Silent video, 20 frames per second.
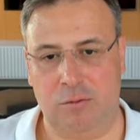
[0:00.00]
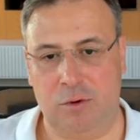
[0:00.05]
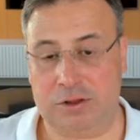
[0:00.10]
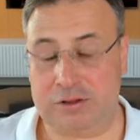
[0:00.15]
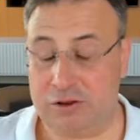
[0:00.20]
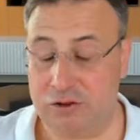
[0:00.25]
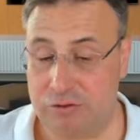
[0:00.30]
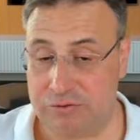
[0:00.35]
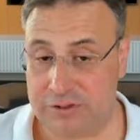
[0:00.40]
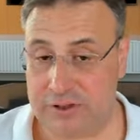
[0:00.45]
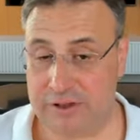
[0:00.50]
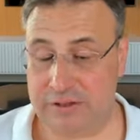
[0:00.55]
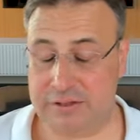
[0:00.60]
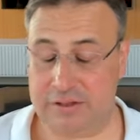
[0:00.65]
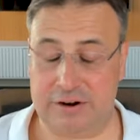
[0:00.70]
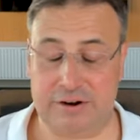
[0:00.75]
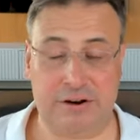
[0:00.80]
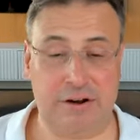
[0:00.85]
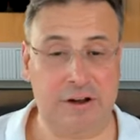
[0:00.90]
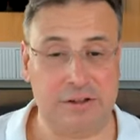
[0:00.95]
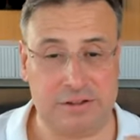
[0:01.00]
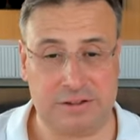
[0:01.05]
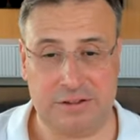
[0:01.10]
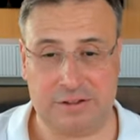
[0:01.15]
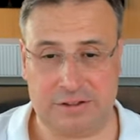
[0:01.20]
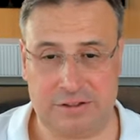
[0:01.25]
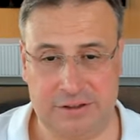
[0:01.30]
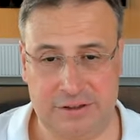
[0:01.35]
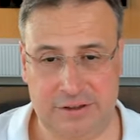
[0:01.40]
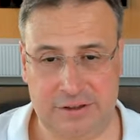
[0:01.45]
what kind of things are
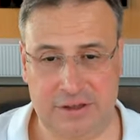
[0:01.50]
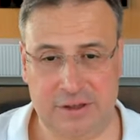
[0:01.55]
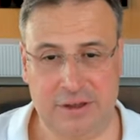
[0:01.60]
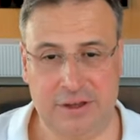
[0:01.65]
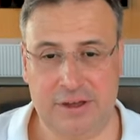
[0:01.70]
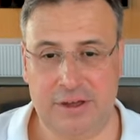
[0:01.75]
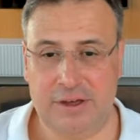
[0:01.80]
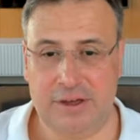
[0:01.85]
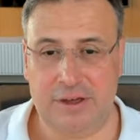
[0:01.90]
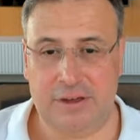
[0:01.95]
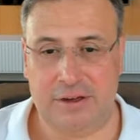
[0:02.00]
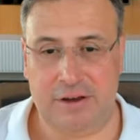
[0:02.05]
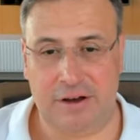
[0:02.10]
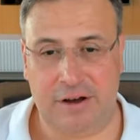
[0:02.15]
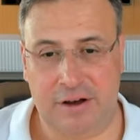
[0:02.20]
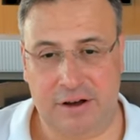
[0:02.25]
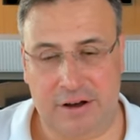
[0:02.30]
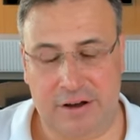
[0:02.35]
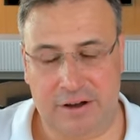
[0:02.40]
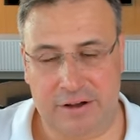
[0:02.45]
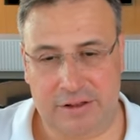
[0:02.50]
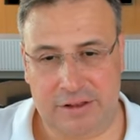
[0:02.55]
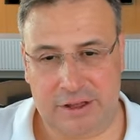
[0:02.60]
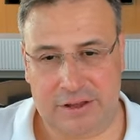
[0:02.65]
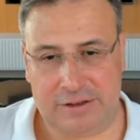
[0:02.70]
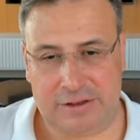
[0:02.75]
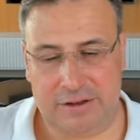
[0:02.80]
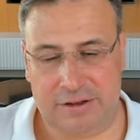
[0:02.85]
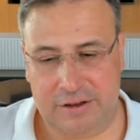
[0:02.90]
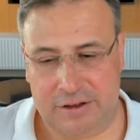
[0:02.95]
constantly
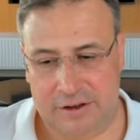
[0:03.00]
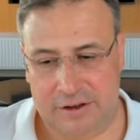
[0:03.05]
like